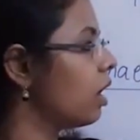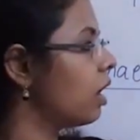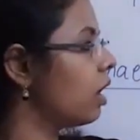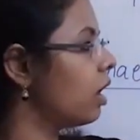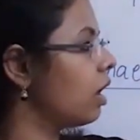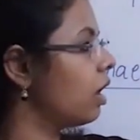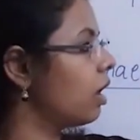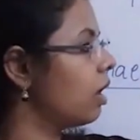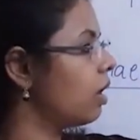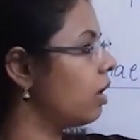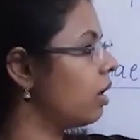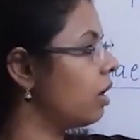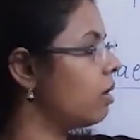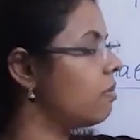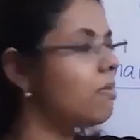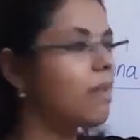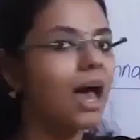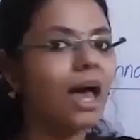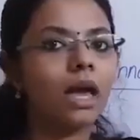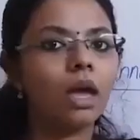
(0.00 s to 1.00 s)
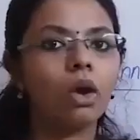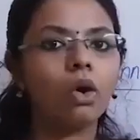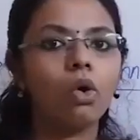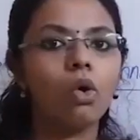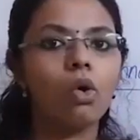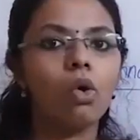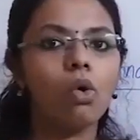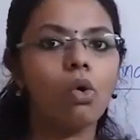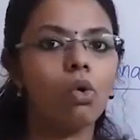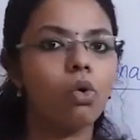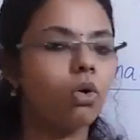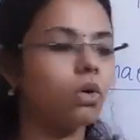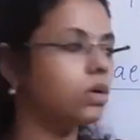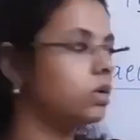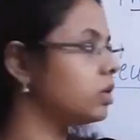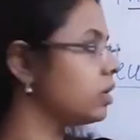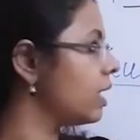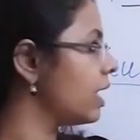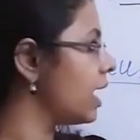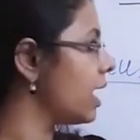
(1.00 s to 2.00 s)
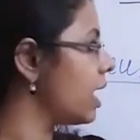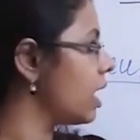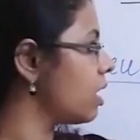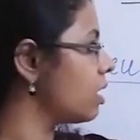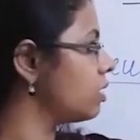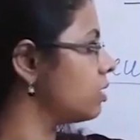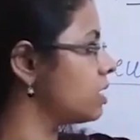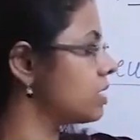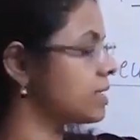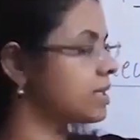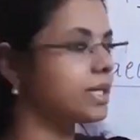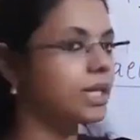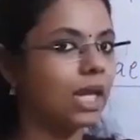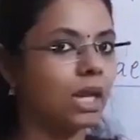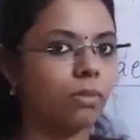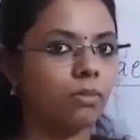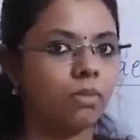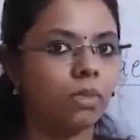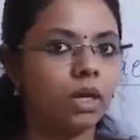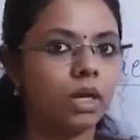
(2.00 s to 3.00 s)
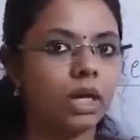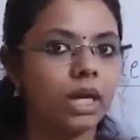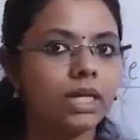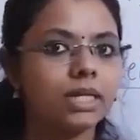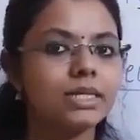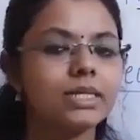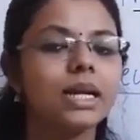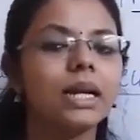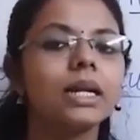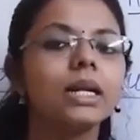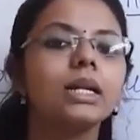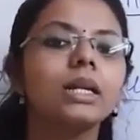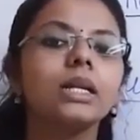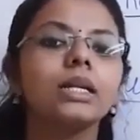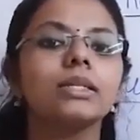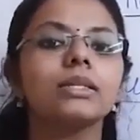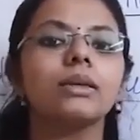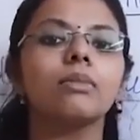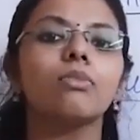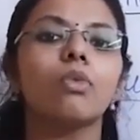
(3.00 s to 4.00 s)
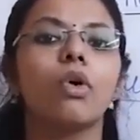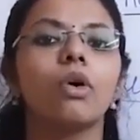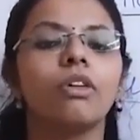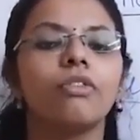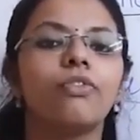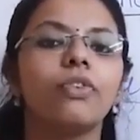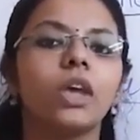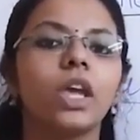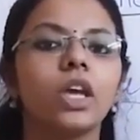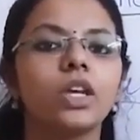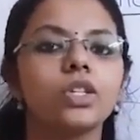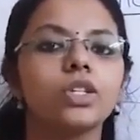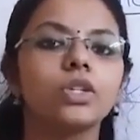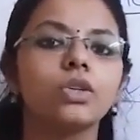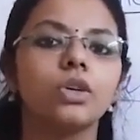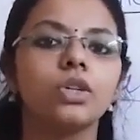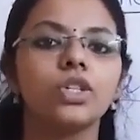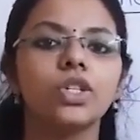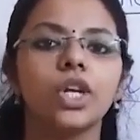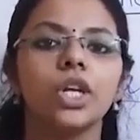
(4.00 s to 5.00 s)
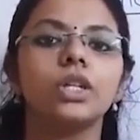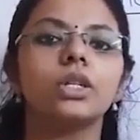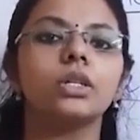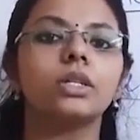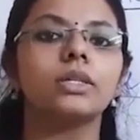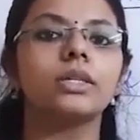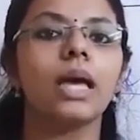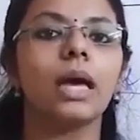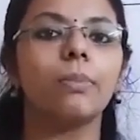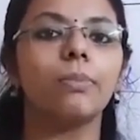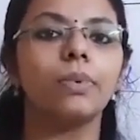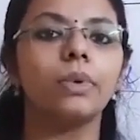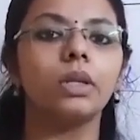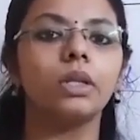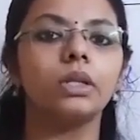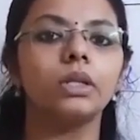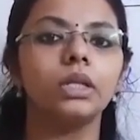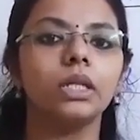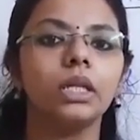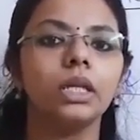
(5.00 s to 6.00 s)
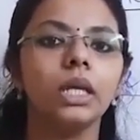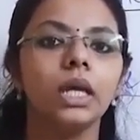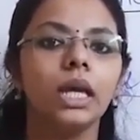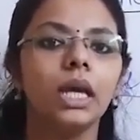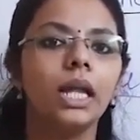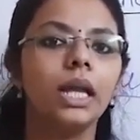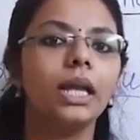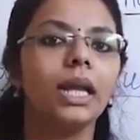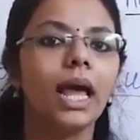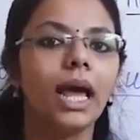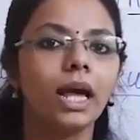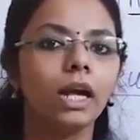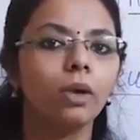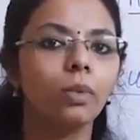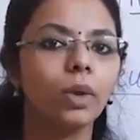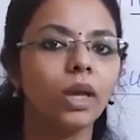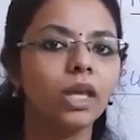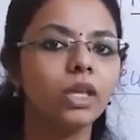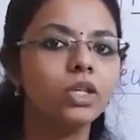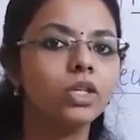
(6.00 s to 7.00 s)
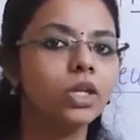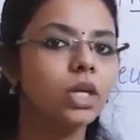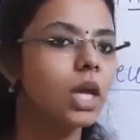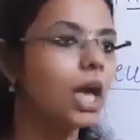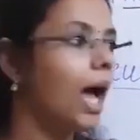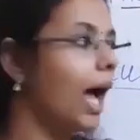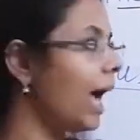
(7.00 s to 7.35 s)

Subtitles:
mango today this name, and suddenly some modification or changes happen in the language,